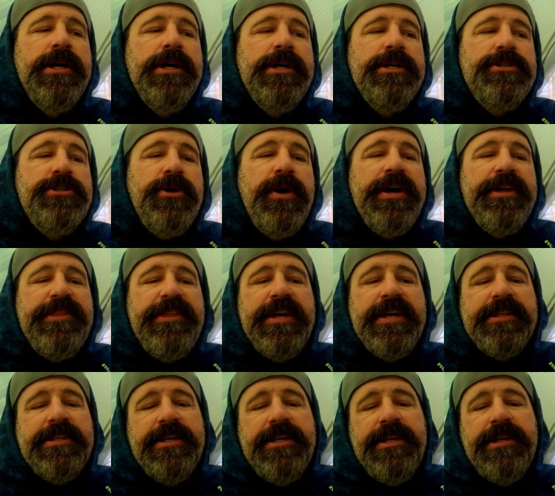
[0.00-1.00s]
So I
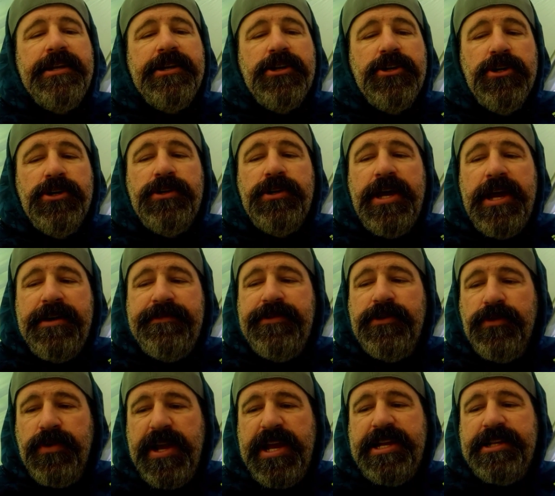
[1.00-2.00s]
think that in a good heavy
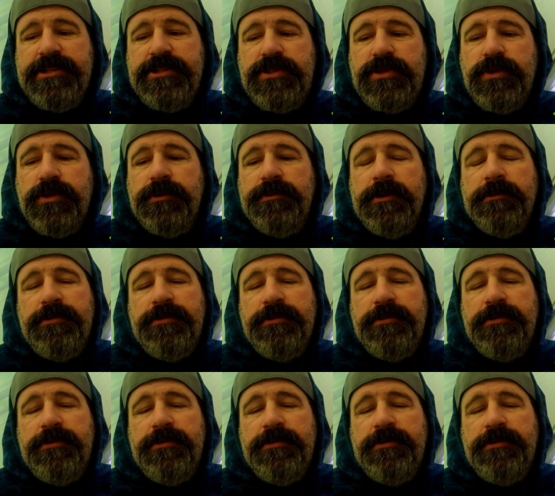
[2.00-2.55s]
rainstorm,